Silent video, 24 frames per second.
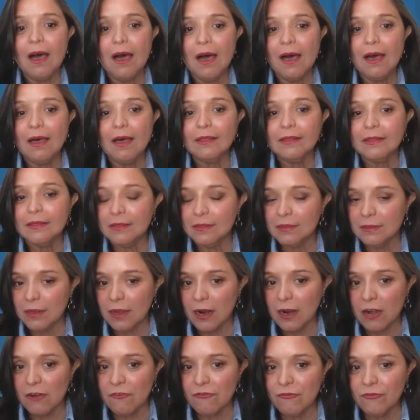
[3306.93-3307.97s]

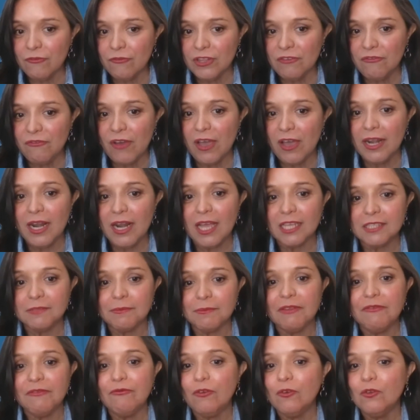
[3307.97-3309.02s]
The fund has
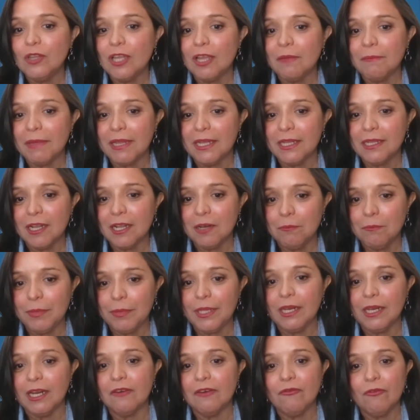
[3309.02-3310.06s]
been a fundamental
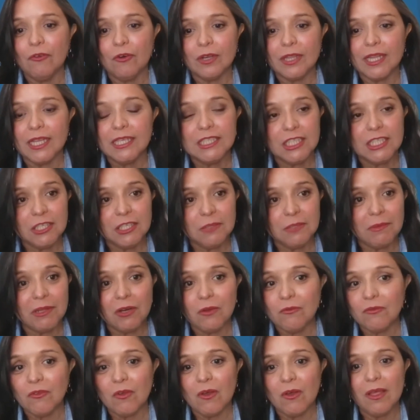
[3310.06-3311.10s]
pillar for the
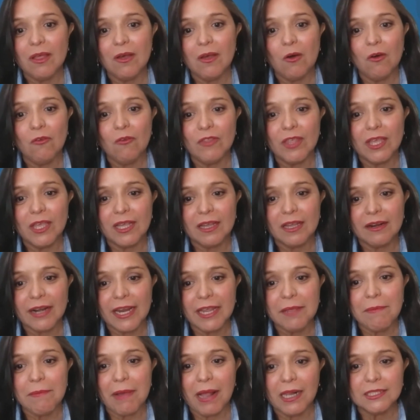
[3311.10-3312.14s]
achievement of the
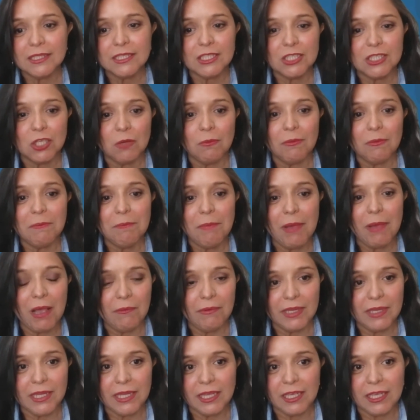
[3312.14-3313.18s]
great milestone in
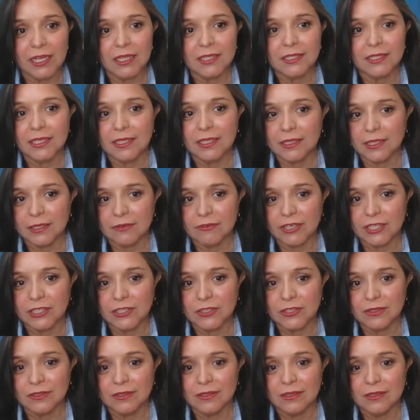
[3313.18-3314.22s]
public health in the
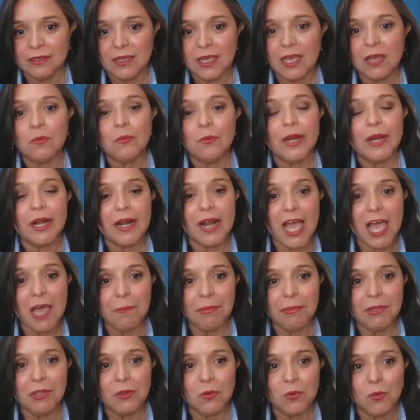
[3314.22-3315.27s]
region. And we are
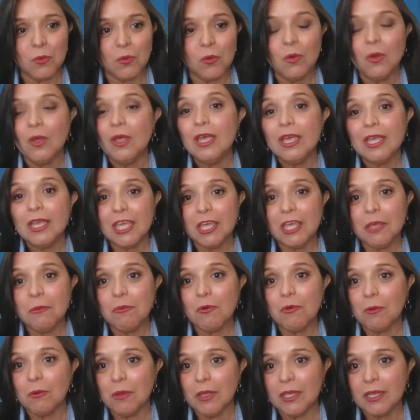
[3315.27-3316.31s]
happy to
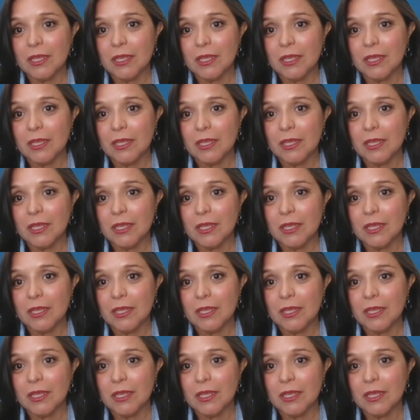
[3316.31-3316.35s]
keep